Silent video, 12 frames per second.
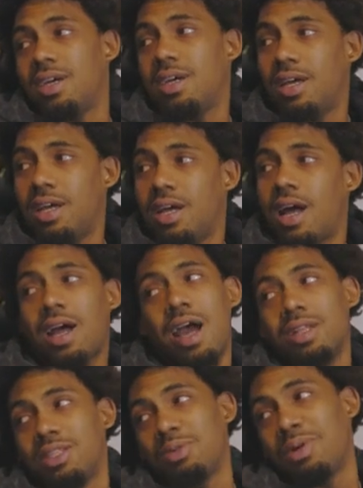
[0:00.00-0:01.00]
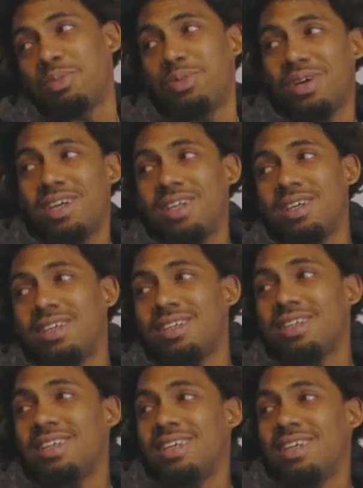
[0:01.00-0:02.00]
Bake. I, gotta throw my boy in
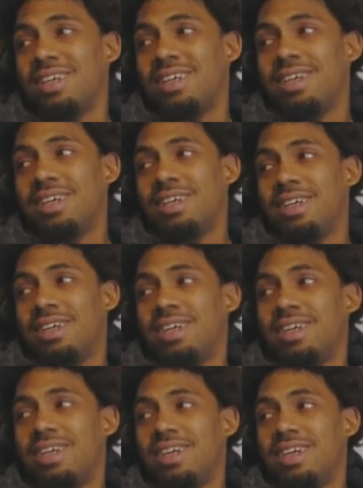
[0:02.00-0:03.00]
there. I like Bake.